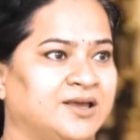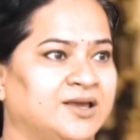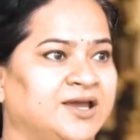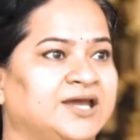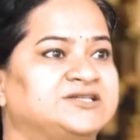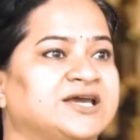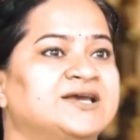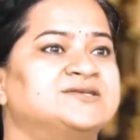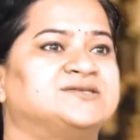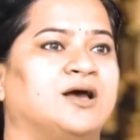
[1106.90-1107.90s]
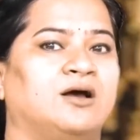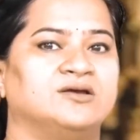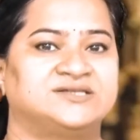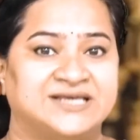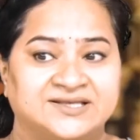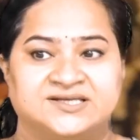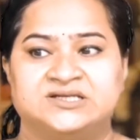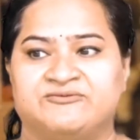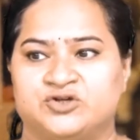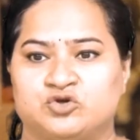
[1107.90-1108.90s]
it is a
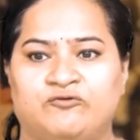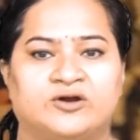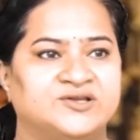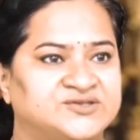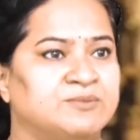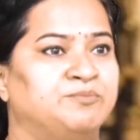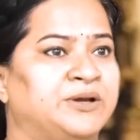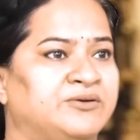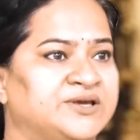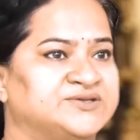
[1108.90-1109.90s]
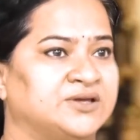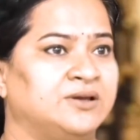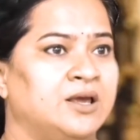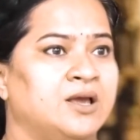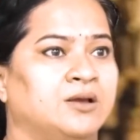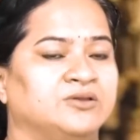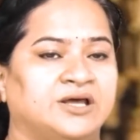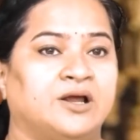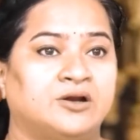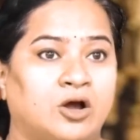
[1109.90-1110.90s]
sensitive issue for the simple reason there
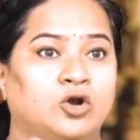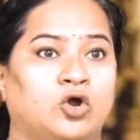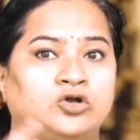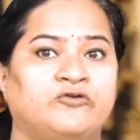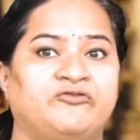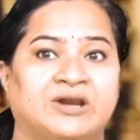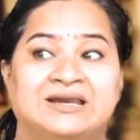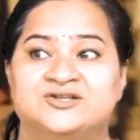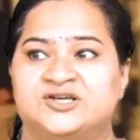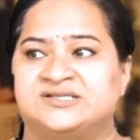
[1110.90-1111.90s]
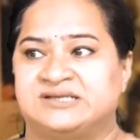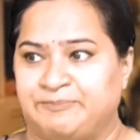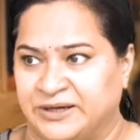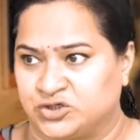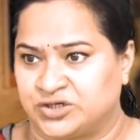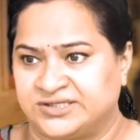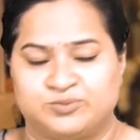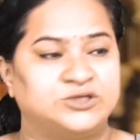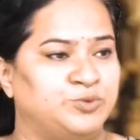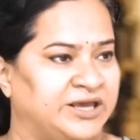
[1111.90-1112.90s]
are a lot of religious depictions
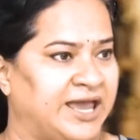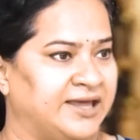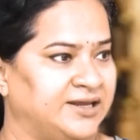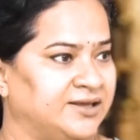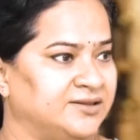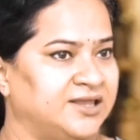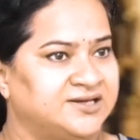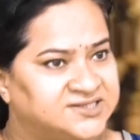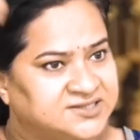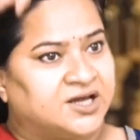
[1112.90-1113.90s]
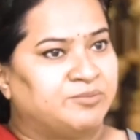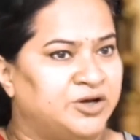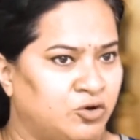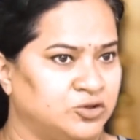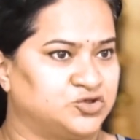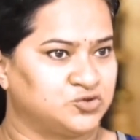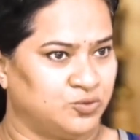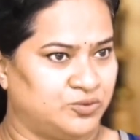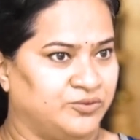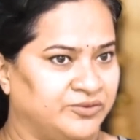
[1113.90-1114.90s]
which we carry. There is turban also,
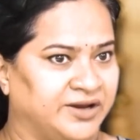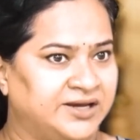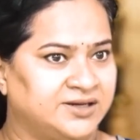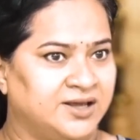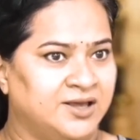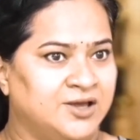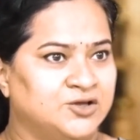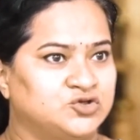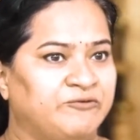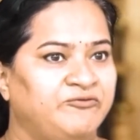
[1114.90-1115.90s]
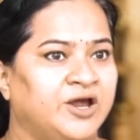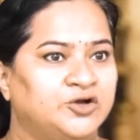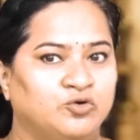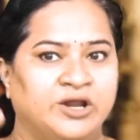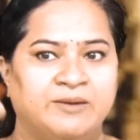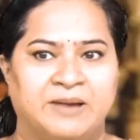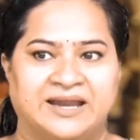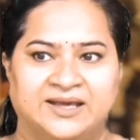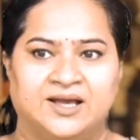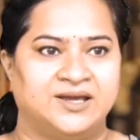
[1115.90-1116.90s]
right? So if we are today
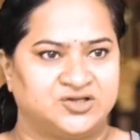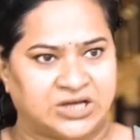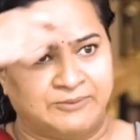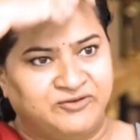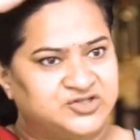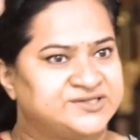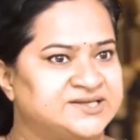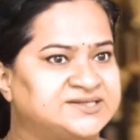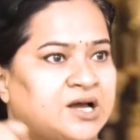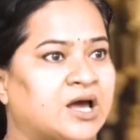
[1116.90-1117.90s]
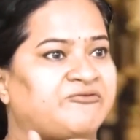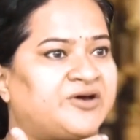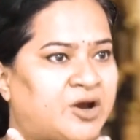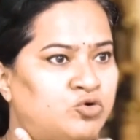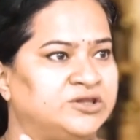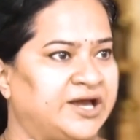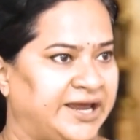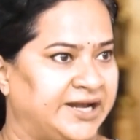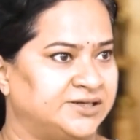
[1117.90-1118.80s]
banning a hijab, which is a scarf around the head,